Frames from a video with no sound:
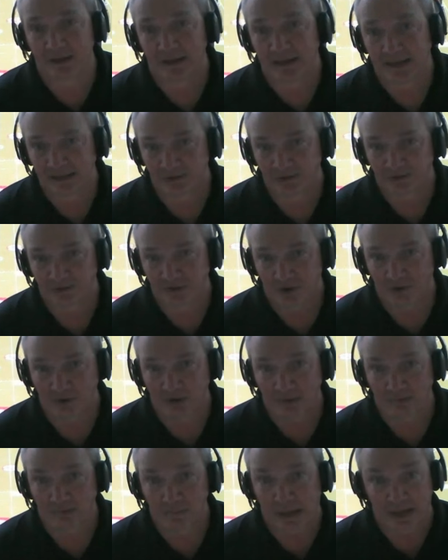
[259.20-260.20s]
the end
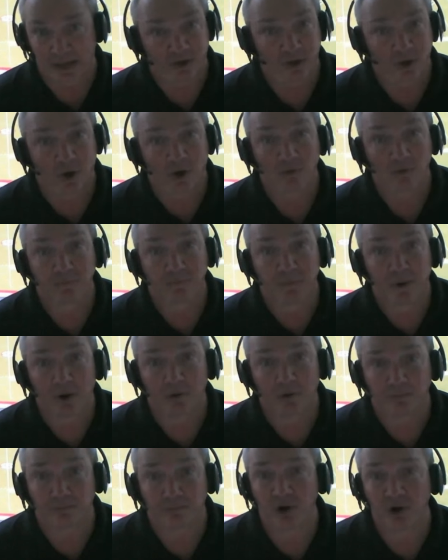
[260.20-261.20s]
zone and caught the
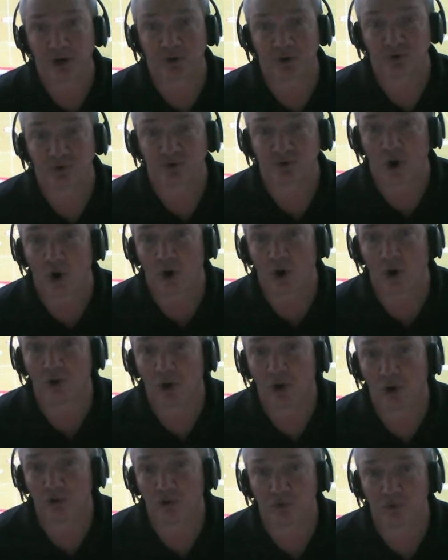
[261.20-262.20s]
ball. The pressure is all
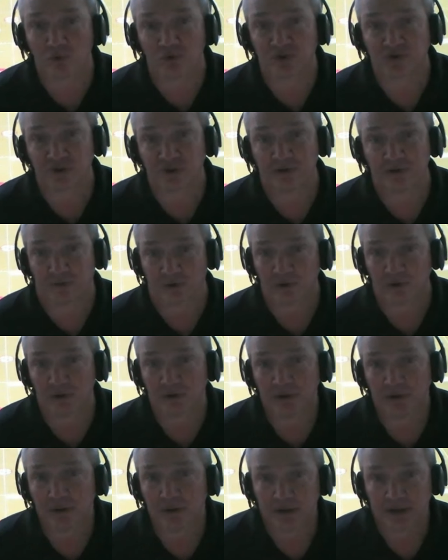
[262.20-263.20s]
on the receiver
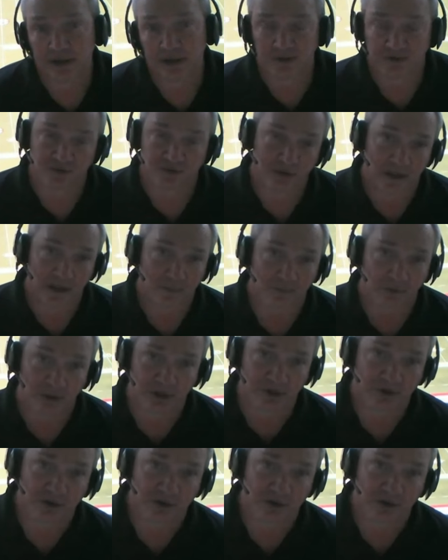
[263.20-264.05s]
in the celebrity